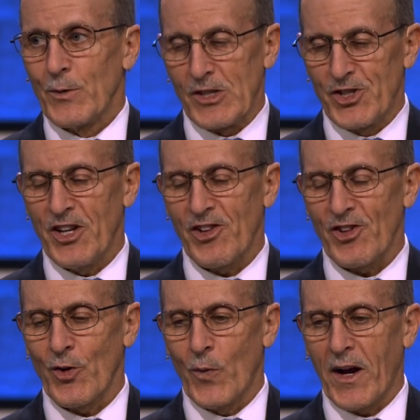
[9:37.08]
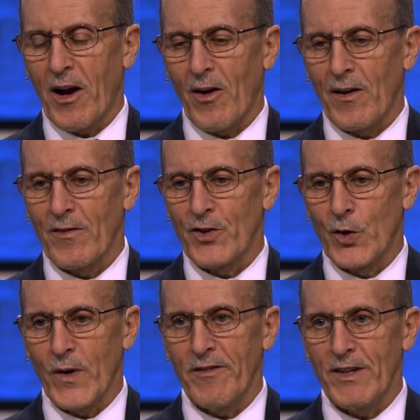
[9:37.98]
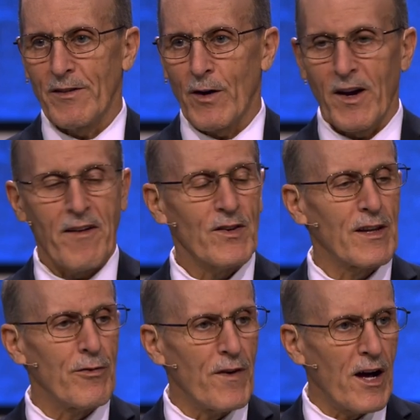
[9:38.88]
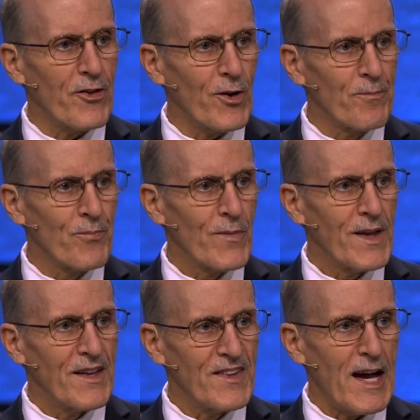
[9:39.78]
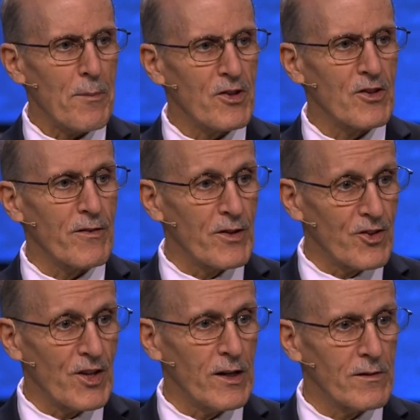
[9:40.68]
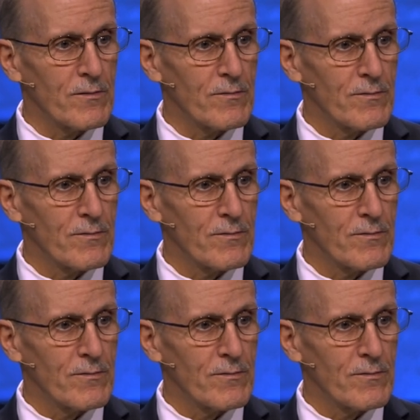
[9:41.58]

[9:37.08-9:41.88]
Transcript: Was Jesus aware of the grieving of our Heavenly Father in the absence of his son?